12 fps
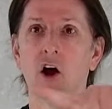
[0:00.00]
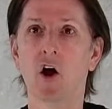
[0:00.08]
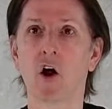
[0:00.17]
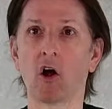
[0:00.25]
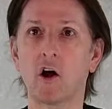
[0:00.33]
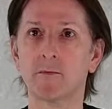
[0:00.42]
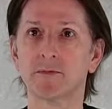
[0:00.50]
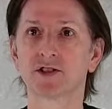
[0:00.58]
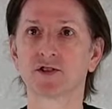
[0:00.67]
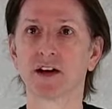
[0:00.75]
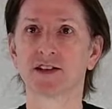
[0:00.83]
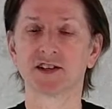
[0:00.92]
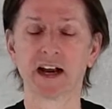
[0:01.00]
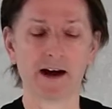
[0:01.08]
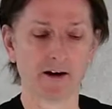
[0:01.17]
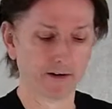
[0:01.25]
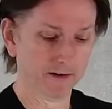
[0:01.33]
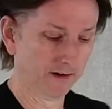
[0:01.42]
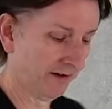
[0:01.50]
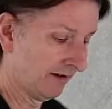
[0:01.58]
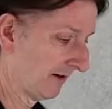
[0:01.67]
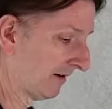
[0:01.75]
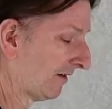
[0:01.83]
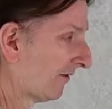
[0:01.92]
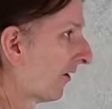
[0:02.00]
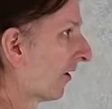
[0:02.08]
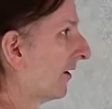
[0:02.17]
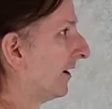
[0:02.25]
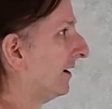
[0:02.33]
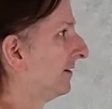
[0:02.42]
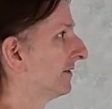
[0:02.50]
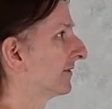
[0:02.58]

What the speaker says: arm stretched out far enough.